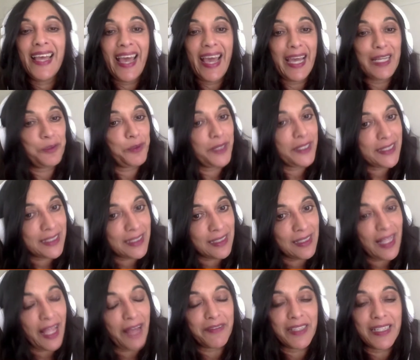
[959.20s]
and we still
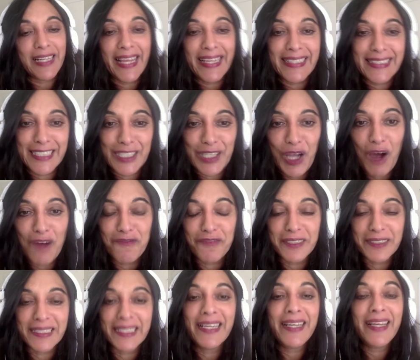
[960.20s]
have the legacy of
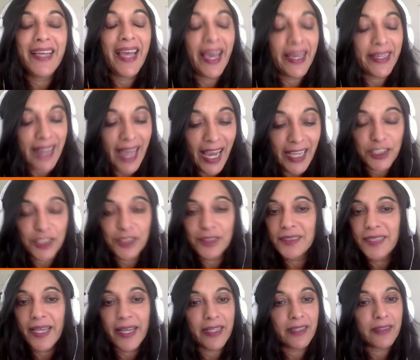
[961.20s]
it. And as you
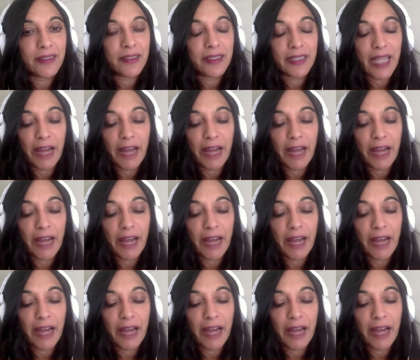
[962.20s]
say, the